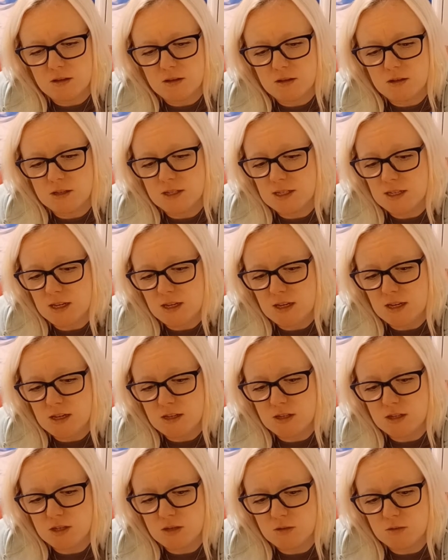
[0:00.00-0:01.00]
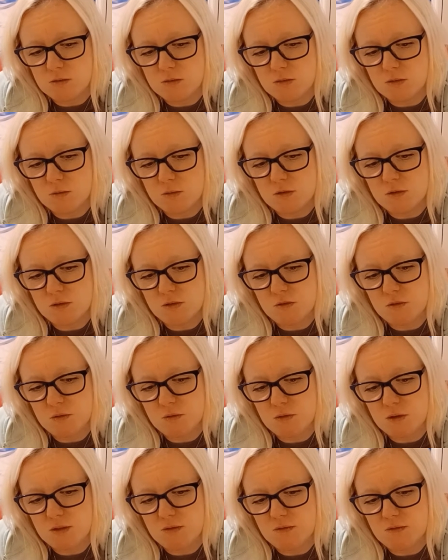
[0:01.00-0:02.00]
Say yes to all the wonderful
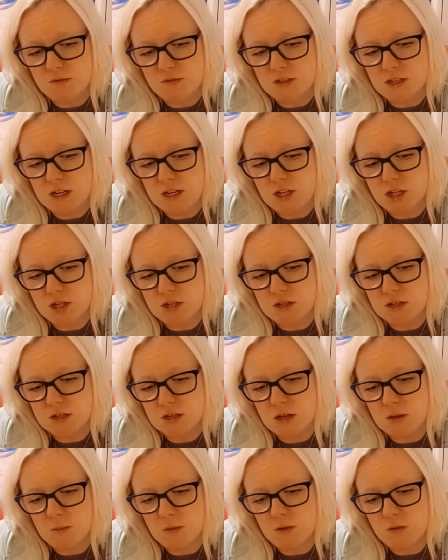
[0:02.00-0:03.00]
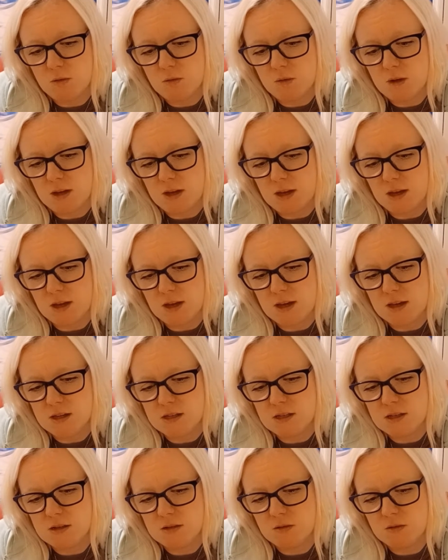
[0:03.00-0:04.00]
invitations coming your way.
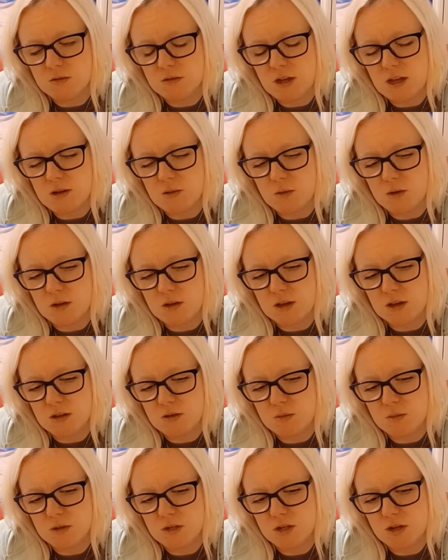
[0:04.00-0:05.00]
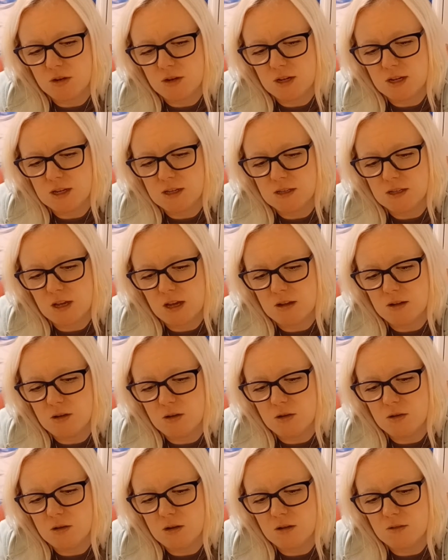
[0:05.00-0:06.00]
Excellent networking opportunities and
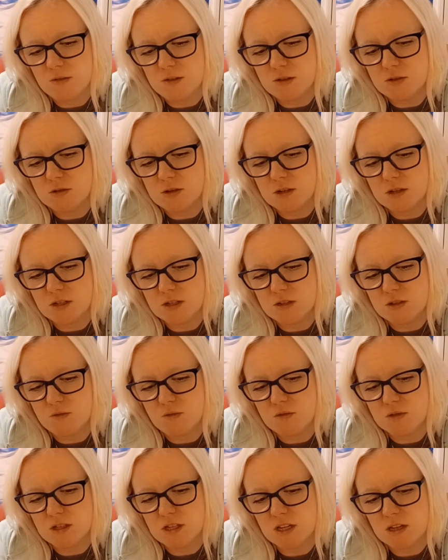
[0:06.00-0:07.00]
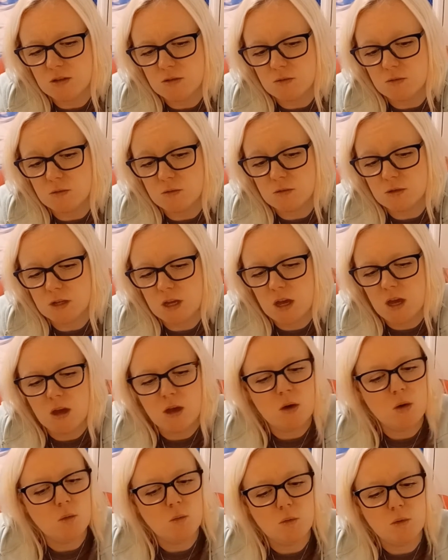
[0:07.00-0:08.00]
new love interests for singles
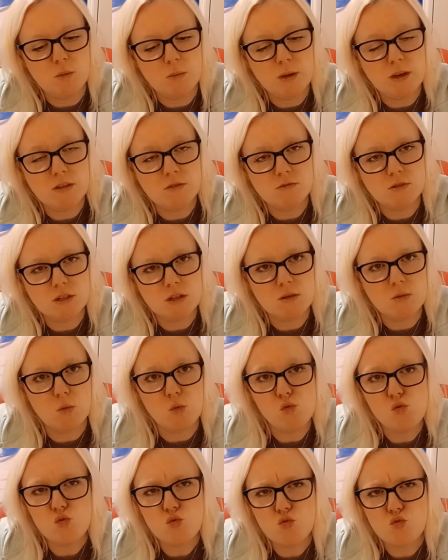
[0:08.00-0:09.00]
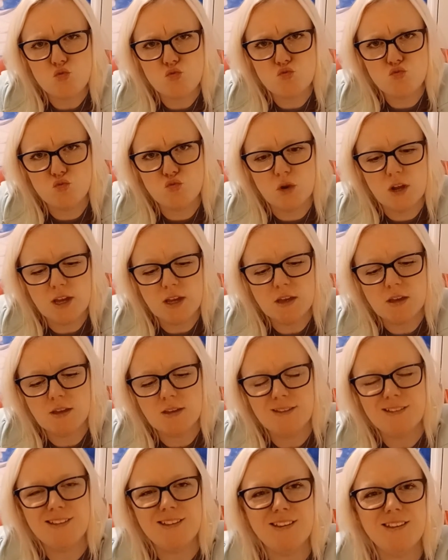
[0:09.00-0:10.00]
will be the result. Ooh, there you
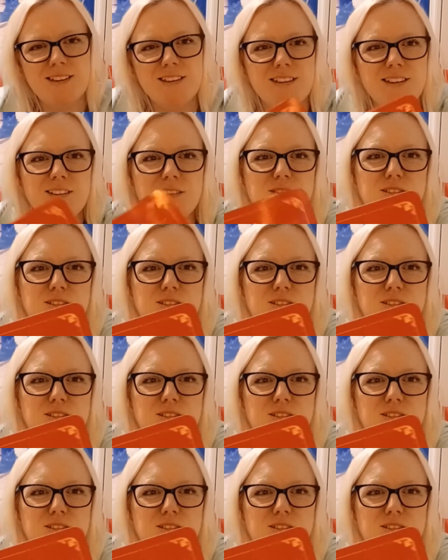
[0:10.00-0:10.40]
go.